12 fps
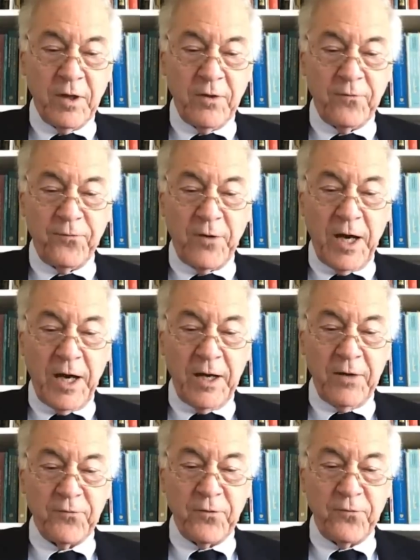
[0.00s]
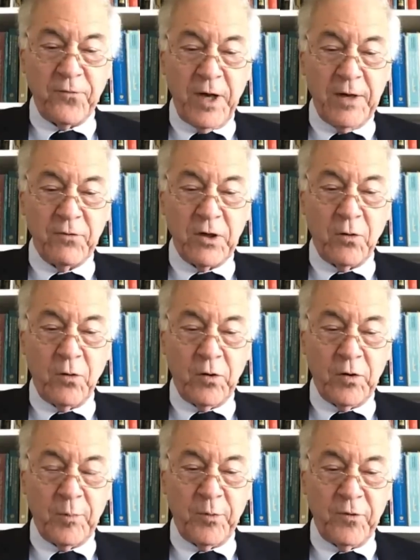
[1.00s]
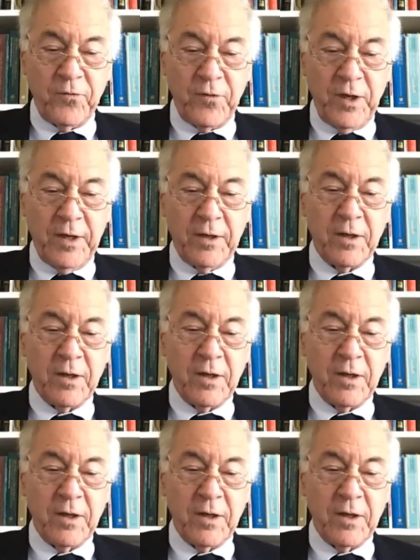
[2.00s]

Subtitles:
5 to 5.25%